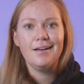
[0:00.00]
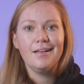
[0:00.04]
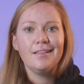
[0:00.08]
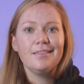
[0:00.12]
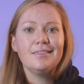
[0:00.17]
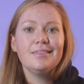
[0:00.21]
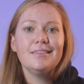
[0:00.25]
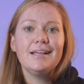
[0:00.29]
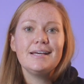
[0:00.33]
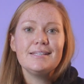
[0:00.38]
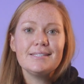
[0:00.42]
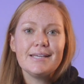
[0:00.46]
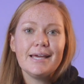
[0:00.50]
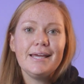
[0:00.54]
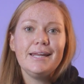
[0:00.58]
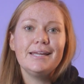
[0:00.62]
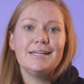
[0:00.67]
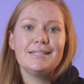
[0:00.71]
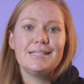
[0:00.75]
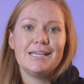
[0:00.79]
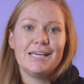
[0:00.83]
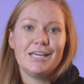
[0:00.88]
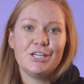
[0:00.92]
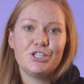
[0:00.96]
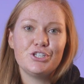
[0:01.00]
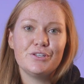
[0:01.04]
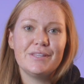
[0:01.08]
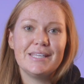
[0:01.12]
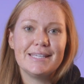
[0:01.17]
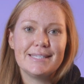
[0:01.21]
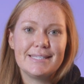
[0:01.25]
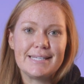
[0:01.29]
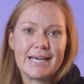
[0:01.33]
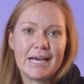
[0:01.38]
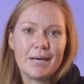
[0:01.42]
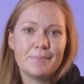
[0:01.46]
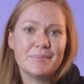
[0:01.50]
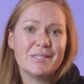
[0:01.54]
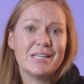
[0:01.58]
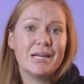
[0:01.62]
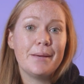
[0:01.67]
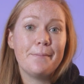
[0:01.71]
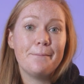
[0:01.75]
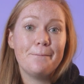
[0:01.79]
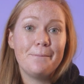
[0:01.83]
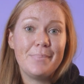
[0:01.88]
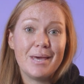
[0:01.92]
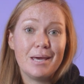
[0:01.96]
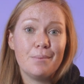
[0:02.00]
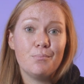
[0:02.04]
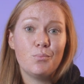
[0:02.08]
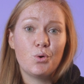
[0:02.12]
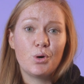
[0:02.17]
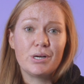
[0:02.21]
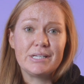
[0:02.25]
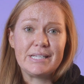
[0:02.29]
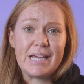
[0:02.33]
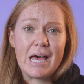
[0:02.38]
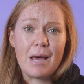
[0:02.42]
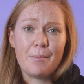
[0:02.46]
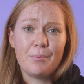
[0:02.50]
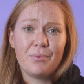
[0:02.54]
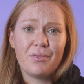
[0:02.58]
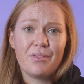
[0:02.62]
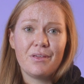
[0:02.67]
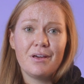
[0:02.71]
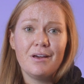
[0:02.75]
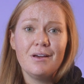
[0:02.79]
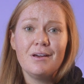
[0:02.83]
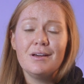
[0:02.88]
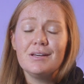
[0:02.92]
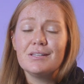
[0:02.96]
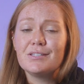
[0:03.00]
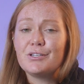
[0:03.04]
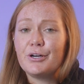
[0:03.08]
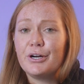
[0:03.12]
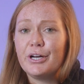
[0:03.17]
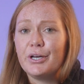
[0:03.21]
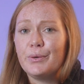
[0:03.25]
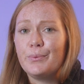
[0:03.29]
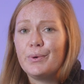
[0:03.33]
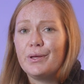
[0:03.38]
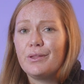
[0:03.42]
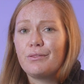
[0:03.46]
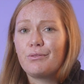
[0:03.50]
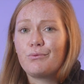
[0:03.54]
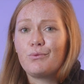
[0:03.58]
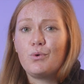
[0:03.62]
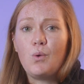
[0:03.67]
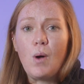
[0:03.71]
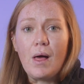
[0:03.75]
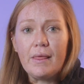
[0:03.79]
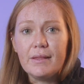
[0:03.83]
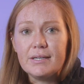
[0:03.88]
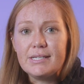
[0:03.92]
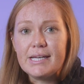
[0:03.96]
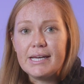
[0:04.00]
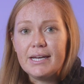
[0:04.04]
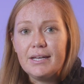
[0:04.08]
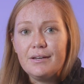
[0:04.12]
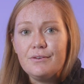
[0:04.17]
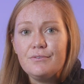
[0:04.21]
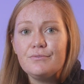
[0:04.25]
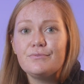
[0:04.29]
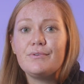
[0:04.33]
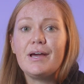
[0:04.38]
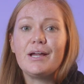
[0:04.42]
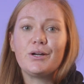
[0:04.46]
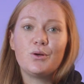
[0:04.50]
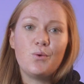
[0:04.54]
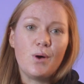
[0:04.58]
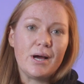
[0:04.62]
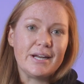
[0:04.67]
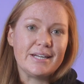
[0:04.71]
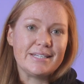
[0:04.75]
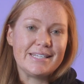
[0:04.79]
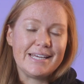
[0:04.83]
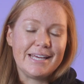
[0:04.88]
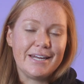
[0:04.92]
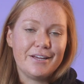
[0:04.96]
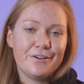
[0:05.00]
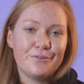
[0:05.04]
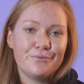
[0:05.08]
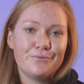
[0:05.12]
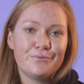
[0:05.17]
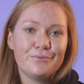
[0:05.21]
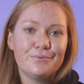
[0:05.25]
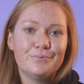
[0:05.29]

Let's get into each of these types in a bit more depth, starting with qualitative and quantitative.